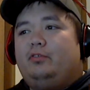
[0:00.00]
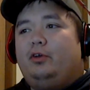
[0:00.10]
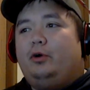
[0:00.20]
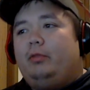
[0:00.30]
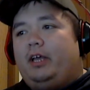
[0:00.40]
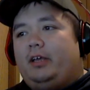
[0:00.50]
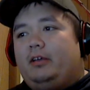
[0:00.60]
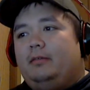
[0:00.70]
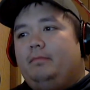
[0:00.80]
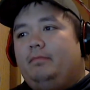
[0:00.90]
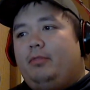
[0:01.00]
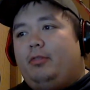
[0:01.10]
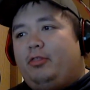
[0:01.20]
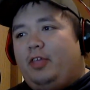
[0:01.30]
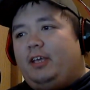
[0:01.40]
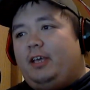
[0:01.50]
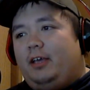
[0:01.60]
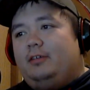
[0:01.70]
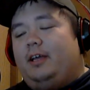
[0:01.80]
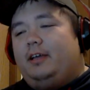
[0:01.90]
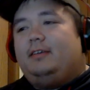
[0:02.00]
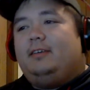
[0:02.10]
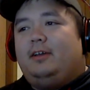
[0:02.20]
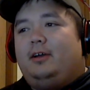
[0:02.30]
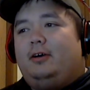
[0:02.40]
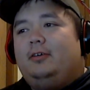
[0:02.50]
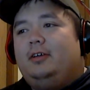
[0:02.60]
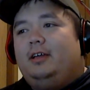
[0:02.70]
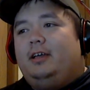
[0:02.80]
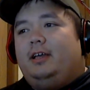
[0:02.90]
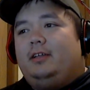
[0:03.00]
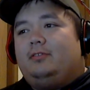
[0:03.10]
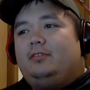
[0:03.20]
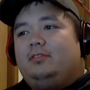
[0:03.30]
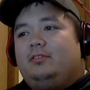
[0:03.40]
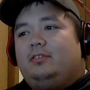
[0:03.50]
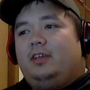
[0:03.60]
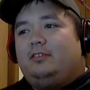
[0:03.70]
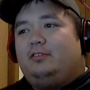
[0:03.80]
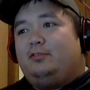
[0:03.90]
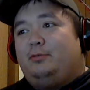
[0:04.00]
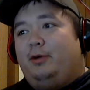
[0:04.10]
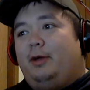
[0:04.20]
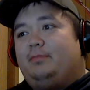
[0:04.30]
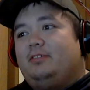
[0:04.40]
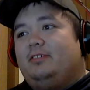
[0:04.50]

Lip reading: no like thinking. Like, it's a script,